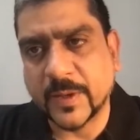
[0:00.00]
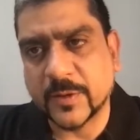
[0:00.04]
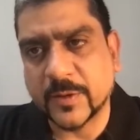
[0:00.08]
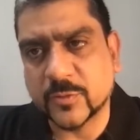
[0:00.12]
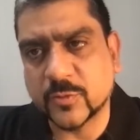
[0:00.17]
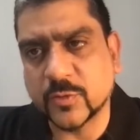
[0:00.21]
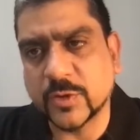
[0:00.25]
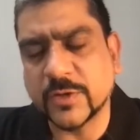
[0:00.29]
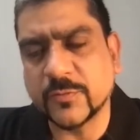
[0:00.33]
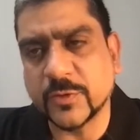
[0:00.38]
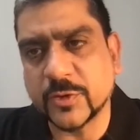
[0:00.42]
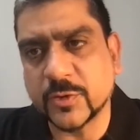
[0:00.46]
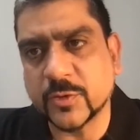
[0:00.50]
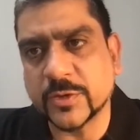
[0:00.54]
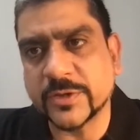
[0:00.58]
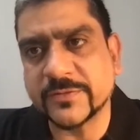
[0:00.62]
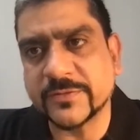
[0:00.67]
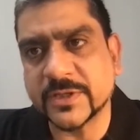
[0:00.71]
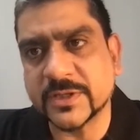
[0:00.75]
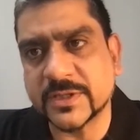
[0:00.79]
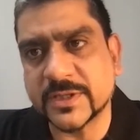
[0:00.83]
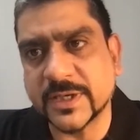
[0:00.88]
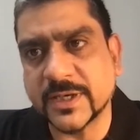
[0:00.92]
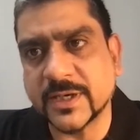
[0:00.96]
Today we don't
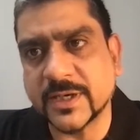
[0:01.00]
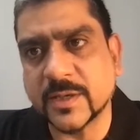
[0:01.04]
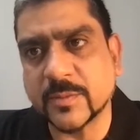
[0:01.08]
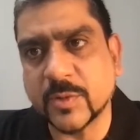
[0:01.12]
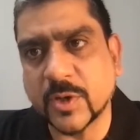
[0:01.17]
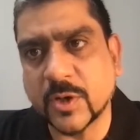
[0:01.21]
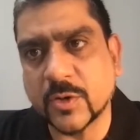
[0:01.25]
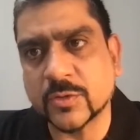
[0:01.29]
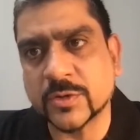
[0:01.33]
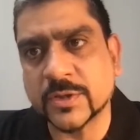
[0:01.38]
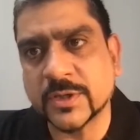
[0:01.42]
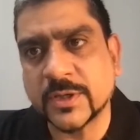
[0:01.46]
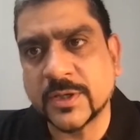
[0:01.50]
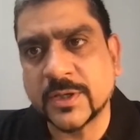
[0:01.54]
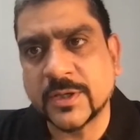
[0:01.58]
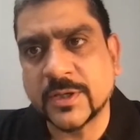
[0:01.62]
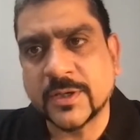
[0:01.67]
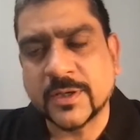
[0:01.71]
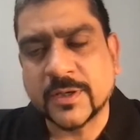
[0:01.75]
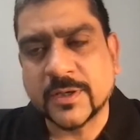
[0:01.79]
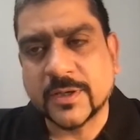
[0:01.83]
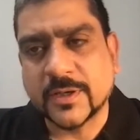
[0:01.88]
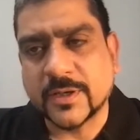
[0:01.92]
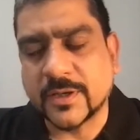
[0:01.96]
even think about
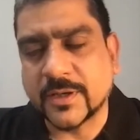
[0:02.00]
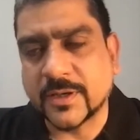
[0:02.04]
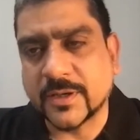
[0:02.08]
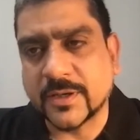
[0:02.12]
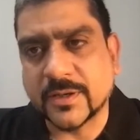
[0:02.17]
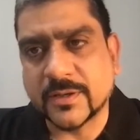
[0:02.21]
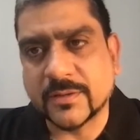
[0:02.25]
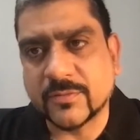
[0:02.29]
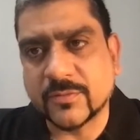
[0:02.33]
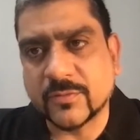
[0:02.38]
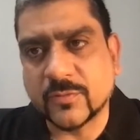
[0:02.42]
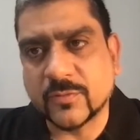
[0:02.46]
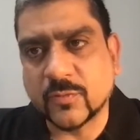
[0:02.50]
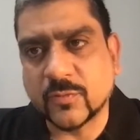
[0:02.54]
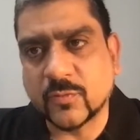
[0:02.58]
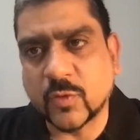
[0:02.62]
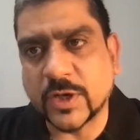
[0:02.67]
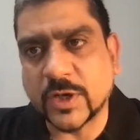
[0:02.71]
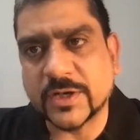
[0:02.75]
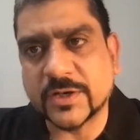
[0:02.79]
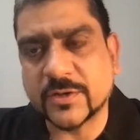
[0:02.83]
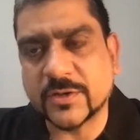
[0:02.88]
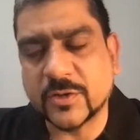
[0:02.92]
what